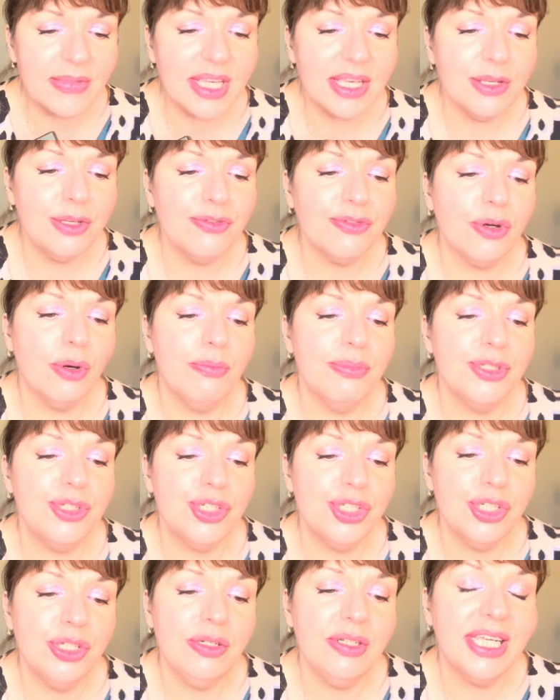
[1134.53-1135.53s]
You've got
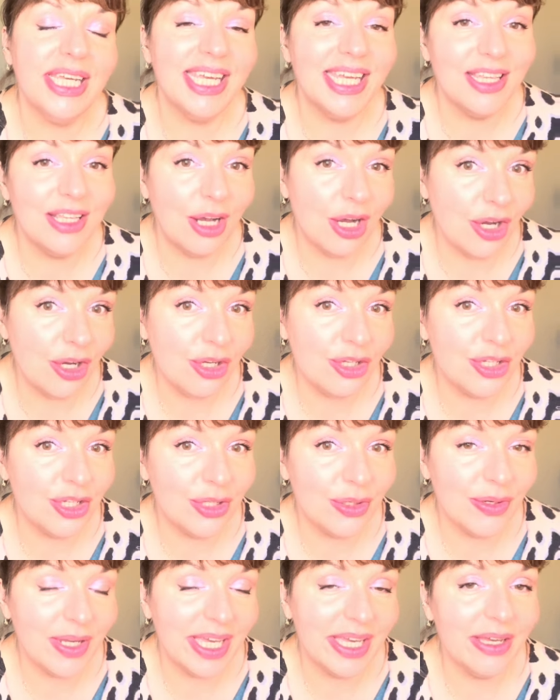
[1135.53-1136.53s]
patchouli in the heart
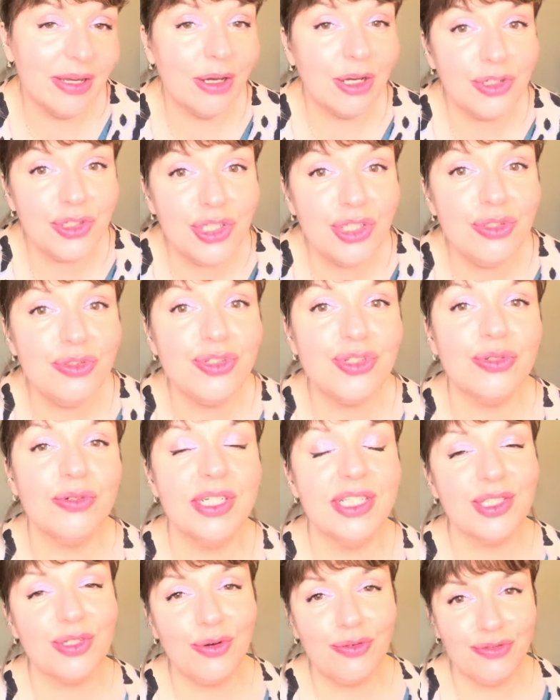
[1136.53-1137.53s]
note here. Unusual,
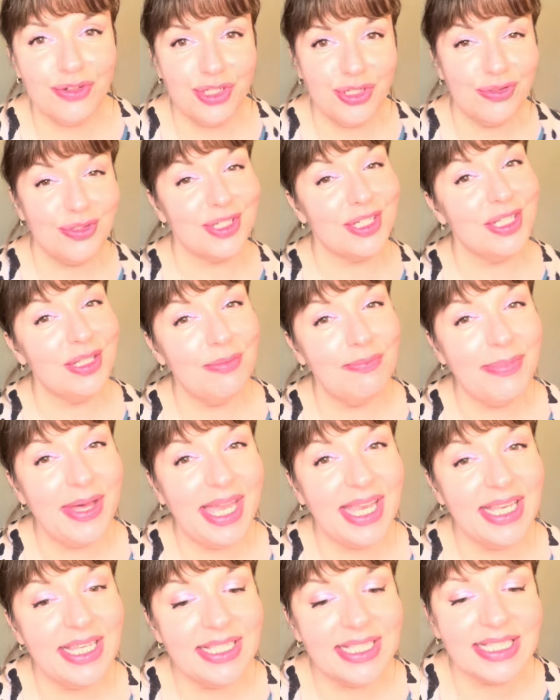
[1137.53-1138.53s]
it's often used in the
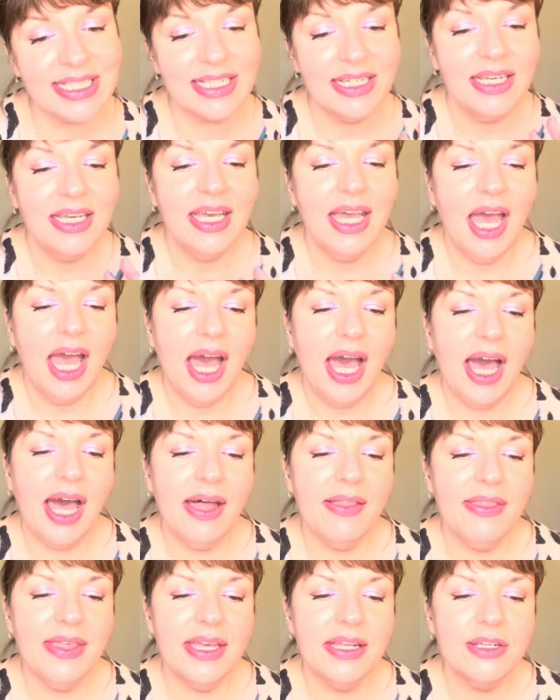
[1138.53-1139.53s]
base.
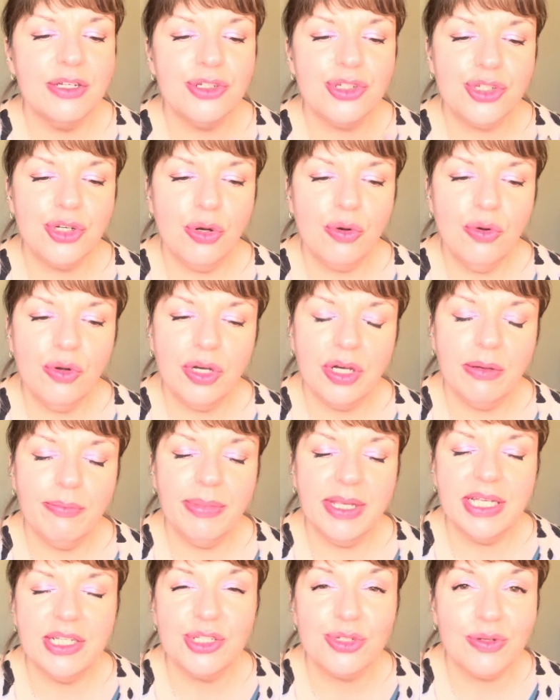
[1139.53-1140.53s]
And then tonka
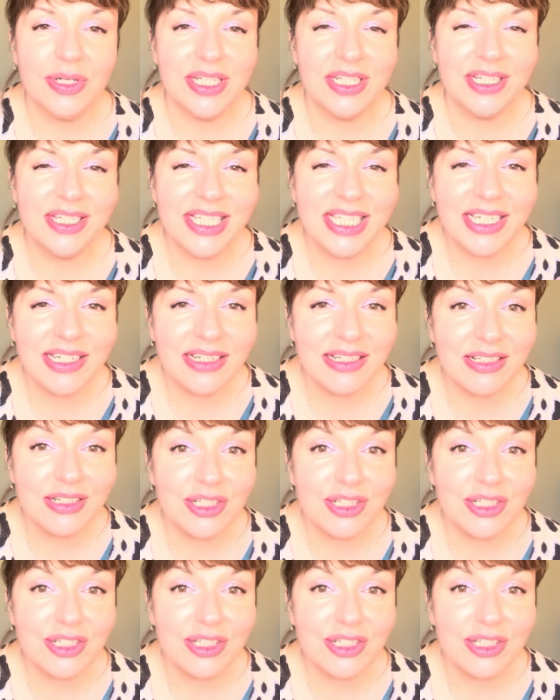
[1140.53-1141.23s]
bean to add a little